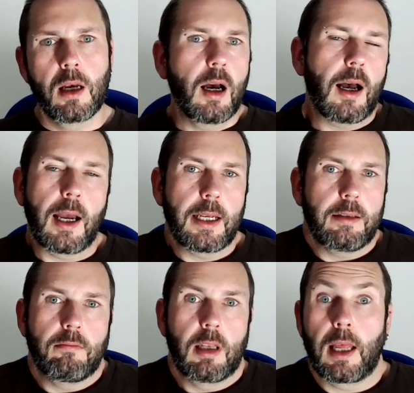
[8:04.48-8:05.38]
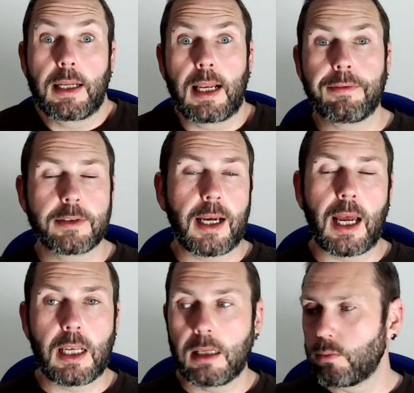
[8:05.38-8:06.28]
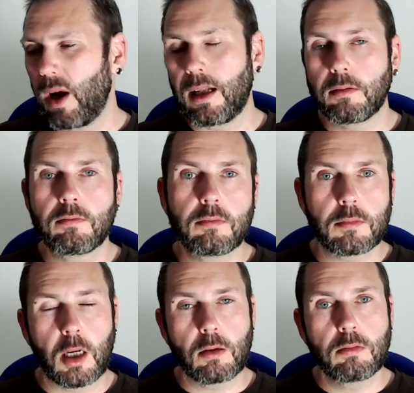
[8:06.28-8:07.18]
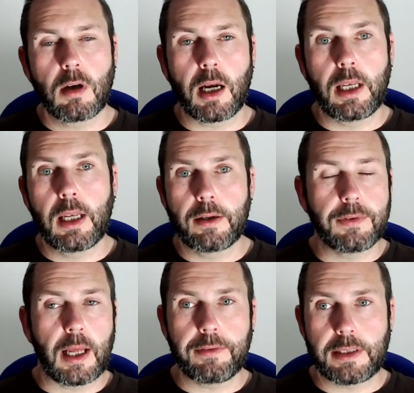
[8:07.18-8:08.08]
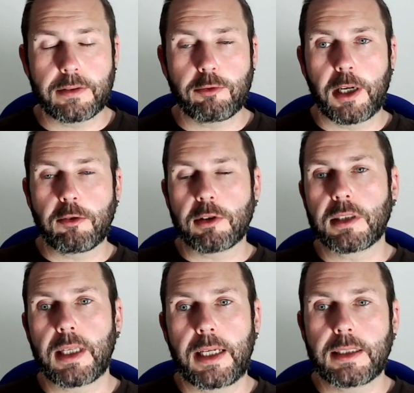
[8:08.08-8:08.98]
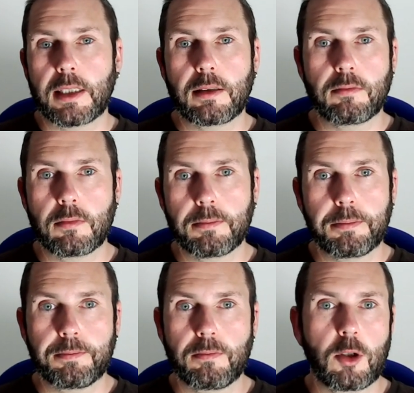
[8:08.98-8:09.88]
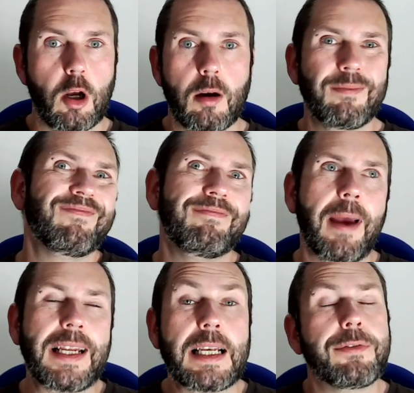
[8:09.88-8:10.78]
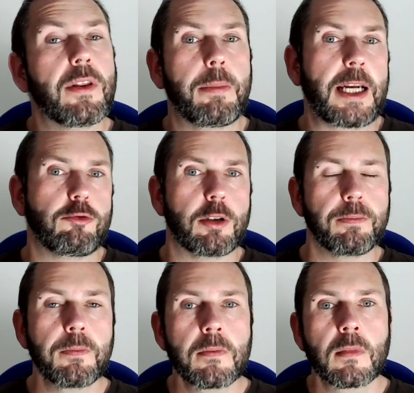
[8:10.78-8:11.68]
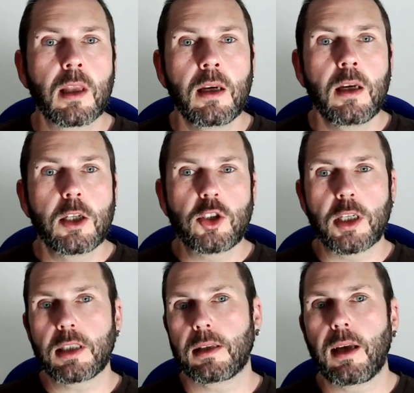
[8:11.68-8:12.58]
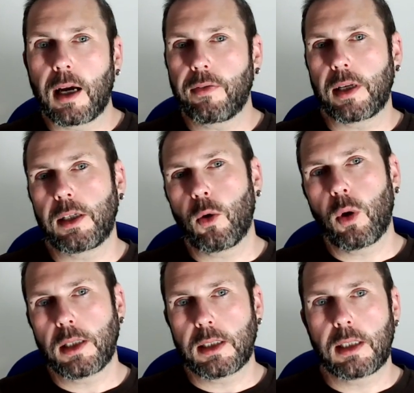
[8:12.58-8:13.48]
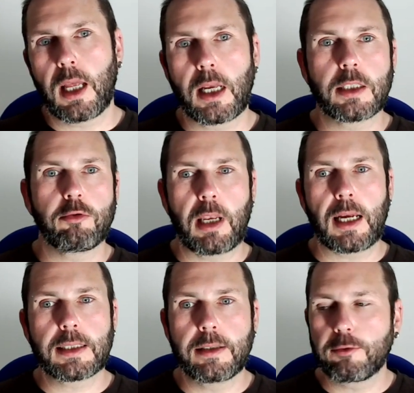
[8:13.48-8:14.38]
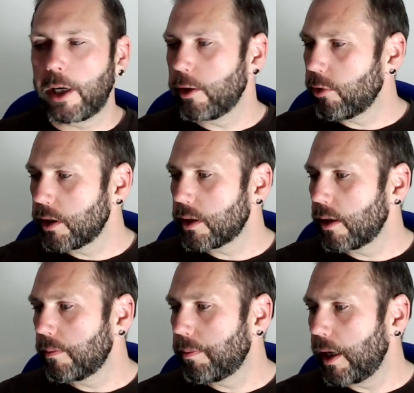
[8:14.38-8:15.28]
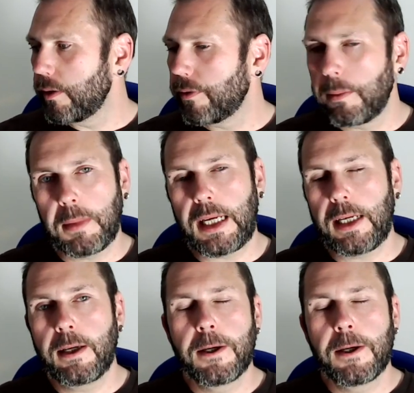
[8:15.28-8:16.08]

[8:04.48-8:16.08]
I like lavender. I love lavender fragrances, mainly for the bedroom. I find it quite a nice, relaxing fragrance. But for me,